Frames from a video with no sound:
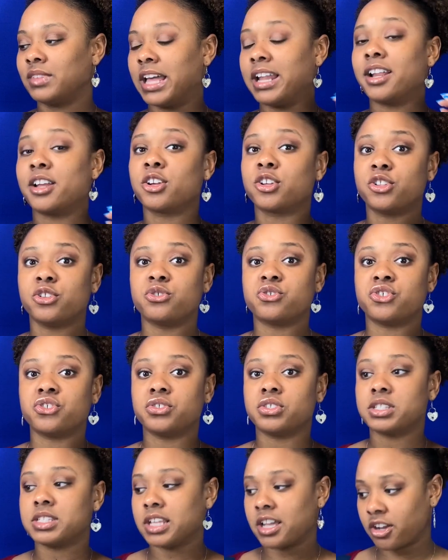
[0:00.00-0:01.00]
include
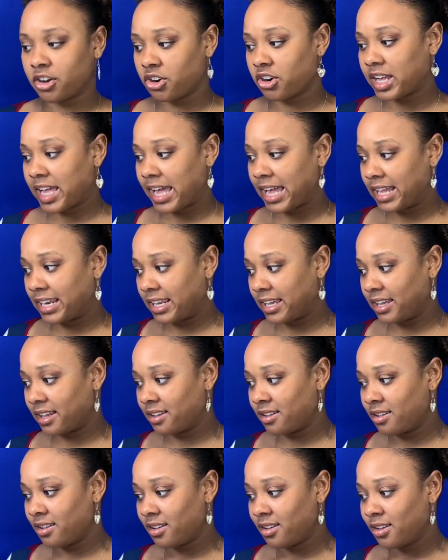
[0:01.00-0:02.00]
you
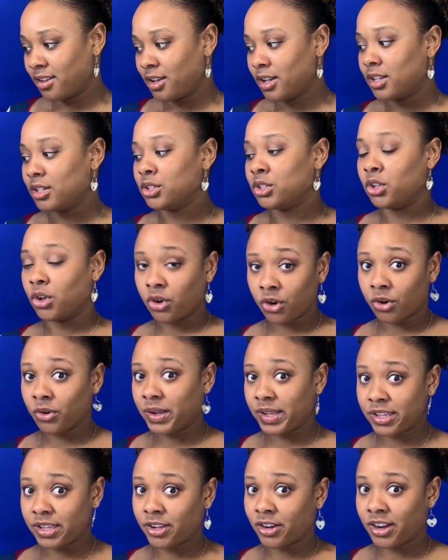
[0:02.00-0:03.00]
segregating,
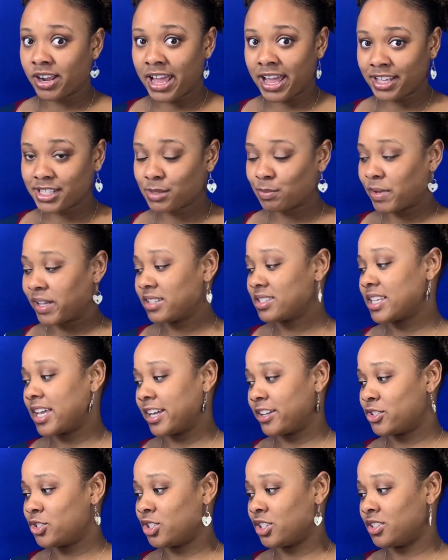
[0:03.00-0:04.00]
lowering your
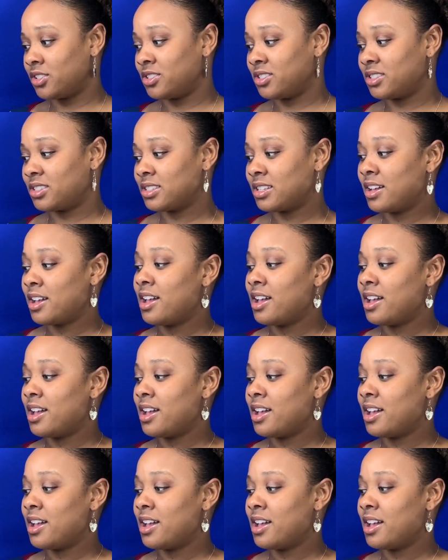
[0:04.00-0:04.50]
expectations,